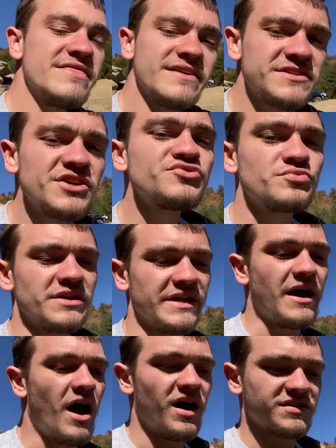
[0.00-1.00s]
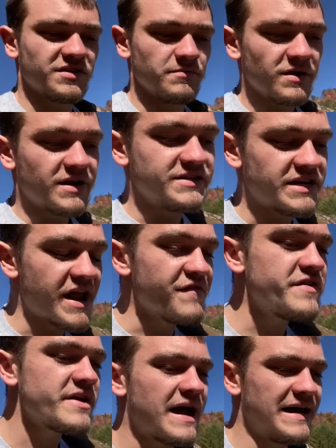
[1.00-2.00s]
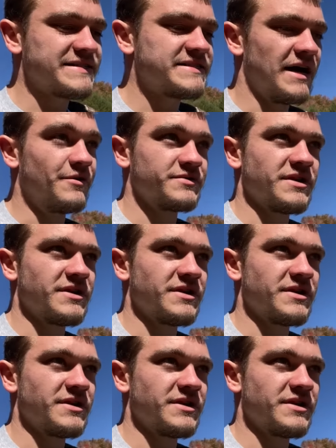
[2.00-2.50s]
this is really awesome because if you guys don't